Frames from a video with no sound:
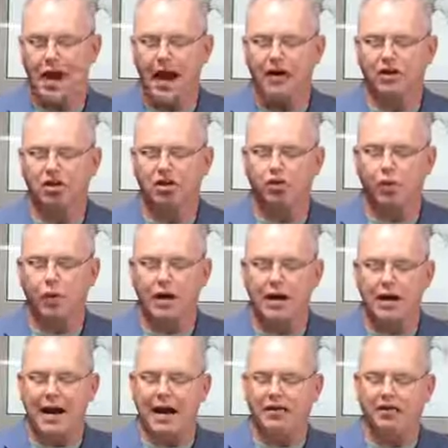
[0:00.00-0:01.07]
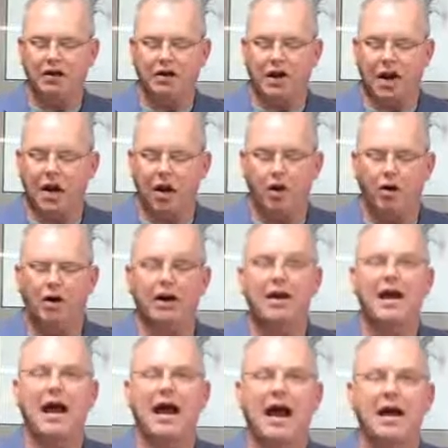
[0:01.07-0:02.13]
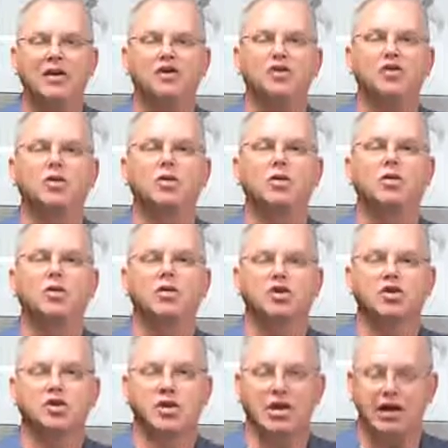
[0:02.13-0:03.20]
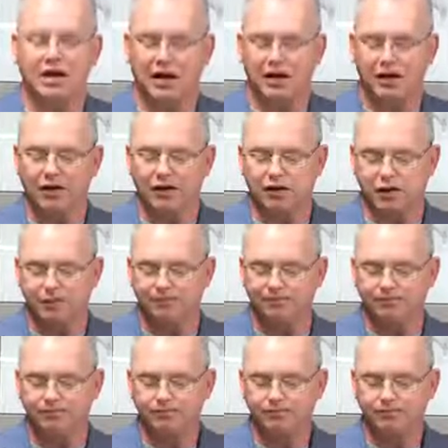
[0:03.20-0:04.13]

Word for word: as sweet as a caroling angel sings.